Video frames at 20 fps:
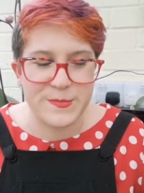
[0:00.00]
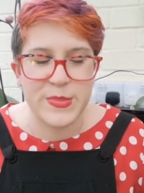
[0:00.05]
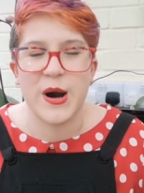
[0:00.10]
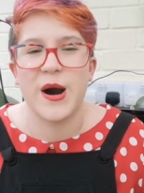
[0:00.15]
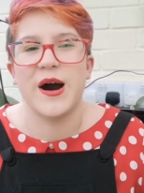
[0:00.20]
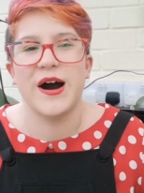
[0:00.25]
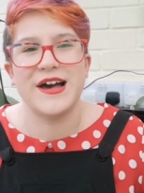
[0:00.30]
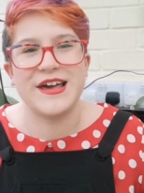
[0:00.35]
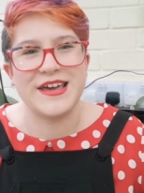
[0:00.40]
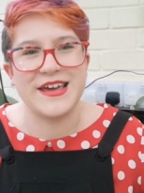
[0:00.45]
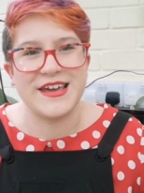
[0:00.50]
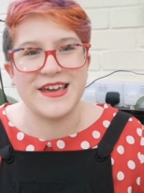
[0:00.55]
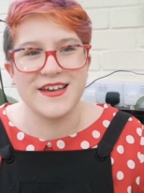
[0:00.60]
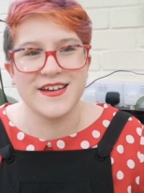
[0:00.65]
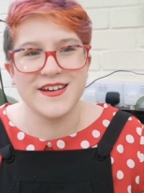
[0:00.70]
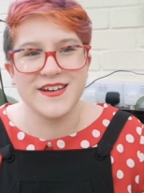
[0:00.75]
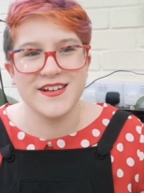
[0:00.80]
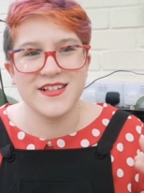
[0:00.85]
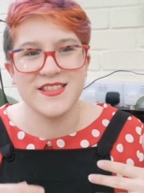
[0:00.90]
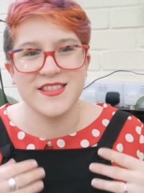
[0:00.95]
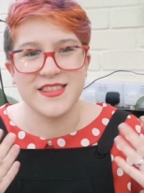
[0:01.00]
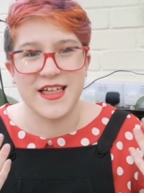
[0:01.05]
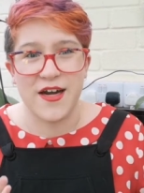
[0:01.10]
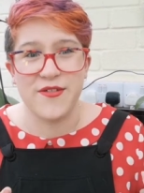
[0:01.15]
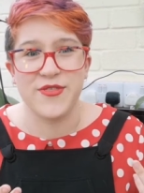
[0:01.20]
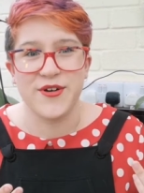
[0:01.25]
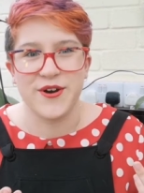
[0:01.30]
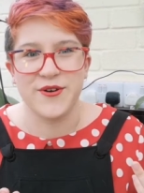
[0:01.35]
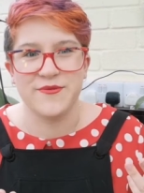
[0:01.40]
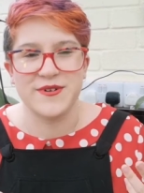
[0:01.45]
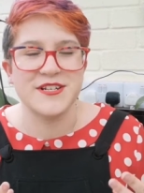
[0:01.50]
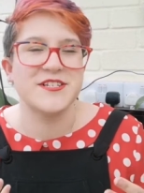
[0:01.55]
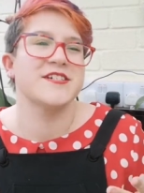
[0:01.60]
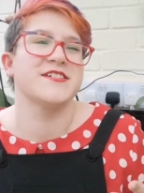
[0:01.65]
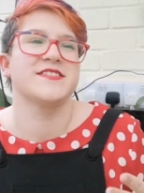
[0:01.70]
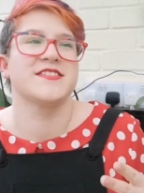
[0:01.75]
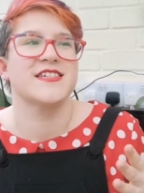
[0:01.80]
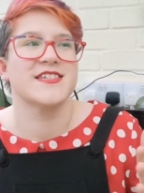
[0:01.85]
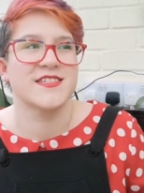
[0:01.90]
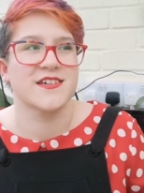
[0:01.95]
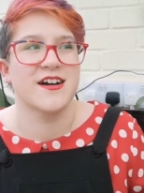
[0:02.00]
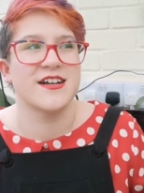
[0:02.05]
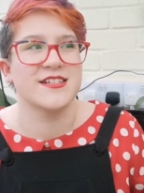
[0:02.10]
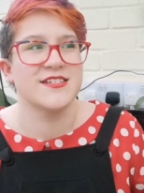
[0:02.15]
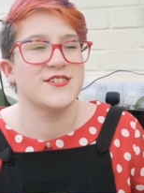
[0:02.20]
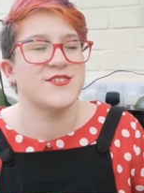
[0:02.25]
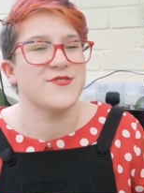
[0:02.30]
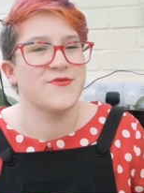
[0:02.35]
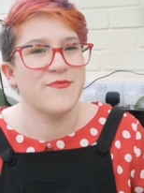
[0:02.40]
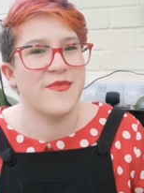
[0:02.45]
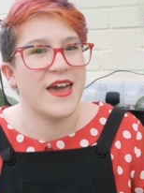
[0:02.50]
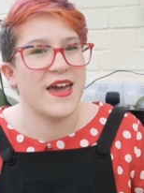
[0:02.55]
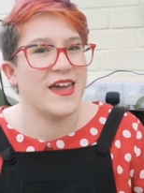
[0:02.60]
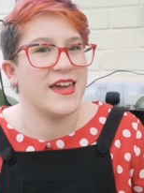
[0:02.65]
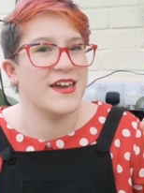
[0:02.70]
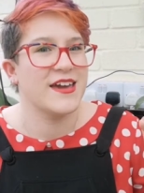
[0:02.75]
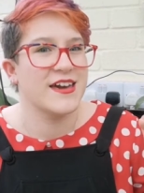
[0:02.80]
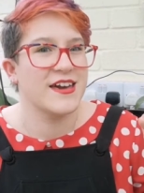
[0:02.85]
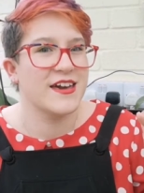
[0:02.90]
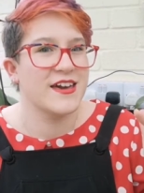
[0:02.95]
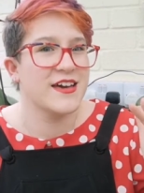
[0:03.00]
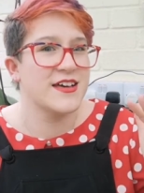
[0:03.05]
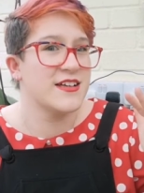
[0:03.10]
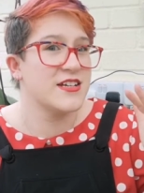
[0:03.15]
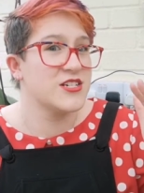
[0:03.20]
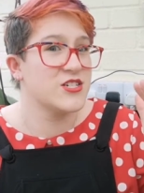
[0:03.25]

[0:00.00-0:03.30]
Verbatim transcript: buy leather which is designed to make